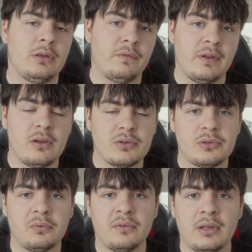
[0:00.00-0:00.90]
video
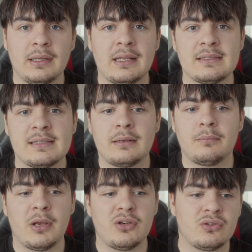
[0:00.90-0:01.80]
stuff with the lens, then
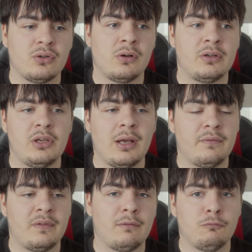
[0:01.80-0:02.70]
make sure you
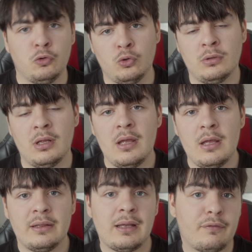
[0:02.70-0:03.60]
have that rule,
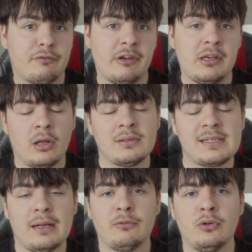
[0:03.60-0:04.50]
that 3
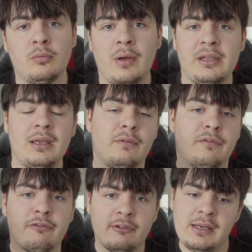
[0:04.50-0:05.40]
contact rule, where you have
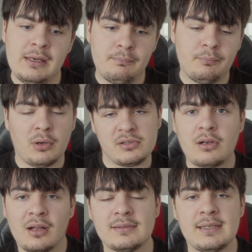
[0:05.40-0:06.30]
3 points of
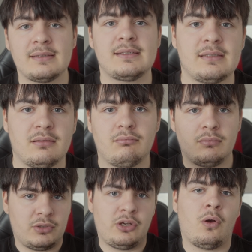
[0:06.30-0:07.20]
contacts,
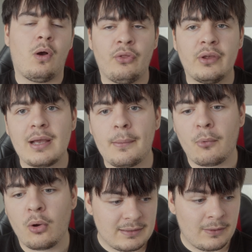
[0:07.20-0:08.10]
on the
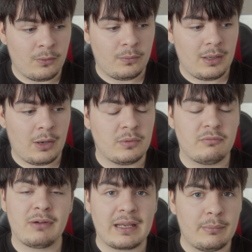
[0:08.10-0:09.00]
camera. So I would
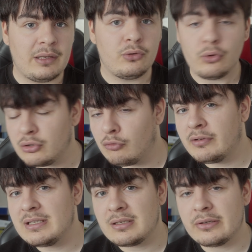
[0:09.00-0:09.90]
recommend doing your
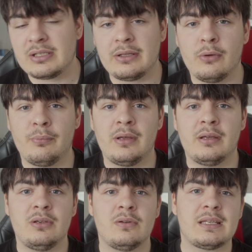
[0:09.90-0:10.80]
research a little
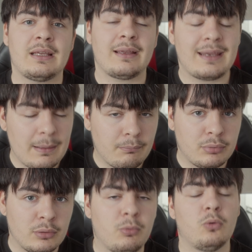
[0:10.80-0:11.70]
bit, using a
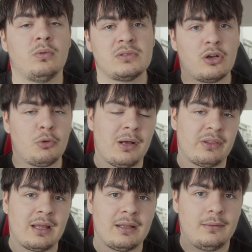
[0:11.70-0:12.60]
gimbal, but we'll talk about
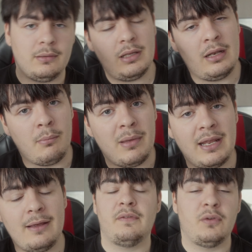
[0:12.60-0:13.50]
that in a
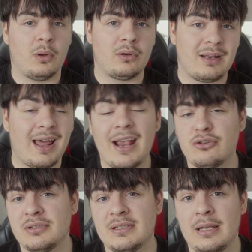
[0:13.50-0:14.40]
minute. If you want that
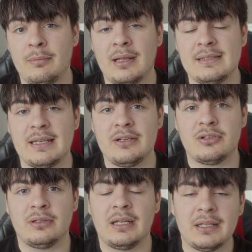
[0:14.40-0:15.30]
extra
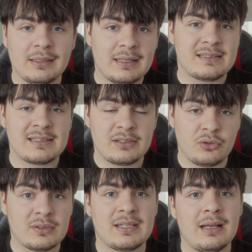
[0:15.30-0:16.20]
stabilization, then the lens
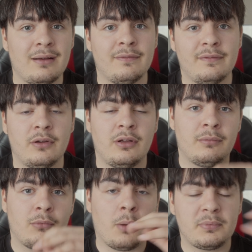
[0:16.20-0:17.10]
does have
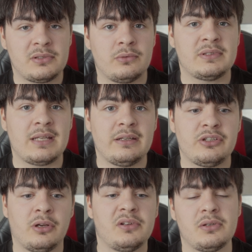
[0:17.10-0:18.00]
optical steady
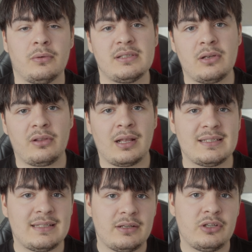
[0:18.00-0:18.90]
shot, so it's got that
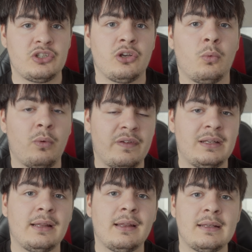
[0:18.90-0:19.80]
steady shot within
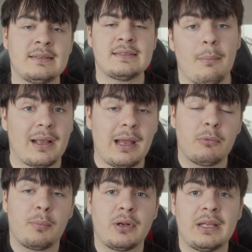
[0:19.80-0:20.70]
the lens. And my
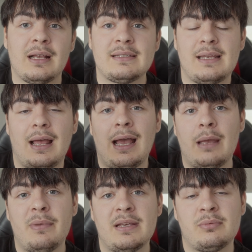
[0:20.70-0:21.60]
camera body has
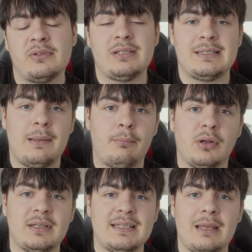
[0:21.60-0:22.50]
IBIS, which is
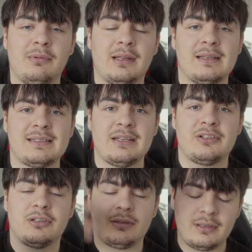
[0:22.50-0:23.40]
in-body
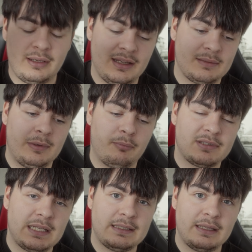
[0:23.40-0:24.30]
stabilization. Here's me
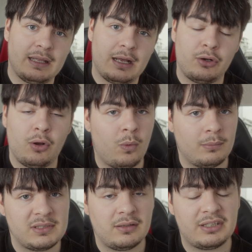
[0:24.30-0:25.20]
pretending that I know what
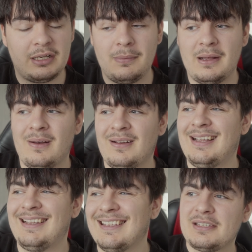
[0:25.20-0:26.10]
I'm talking about.
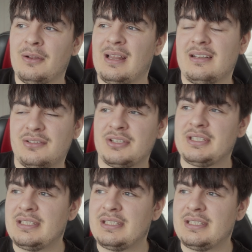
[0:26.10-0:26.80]
So that